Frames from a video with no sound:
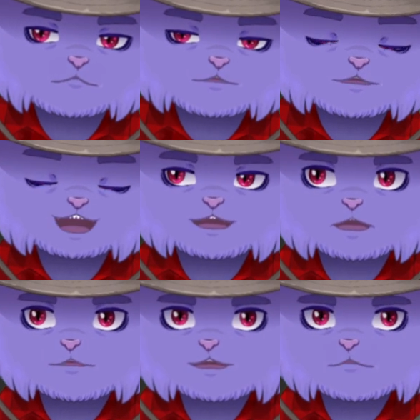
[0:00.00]
So I
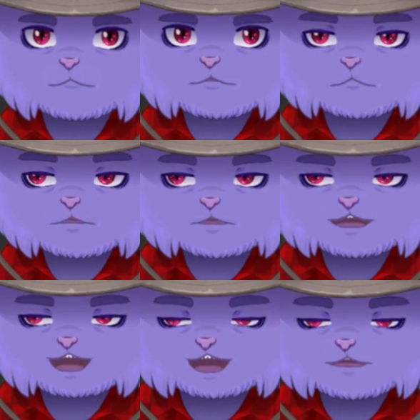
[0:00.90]
will.
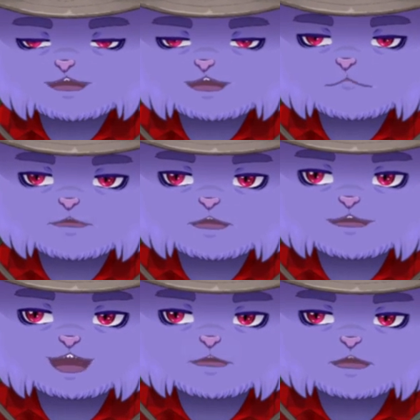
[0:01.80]
To
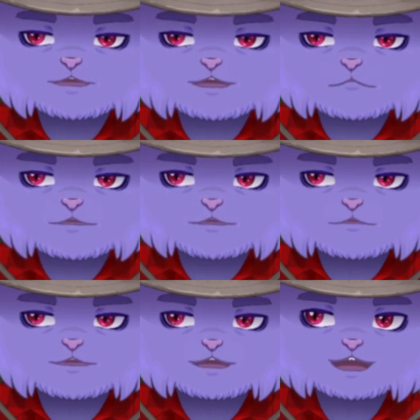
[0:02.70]
some degree anyways.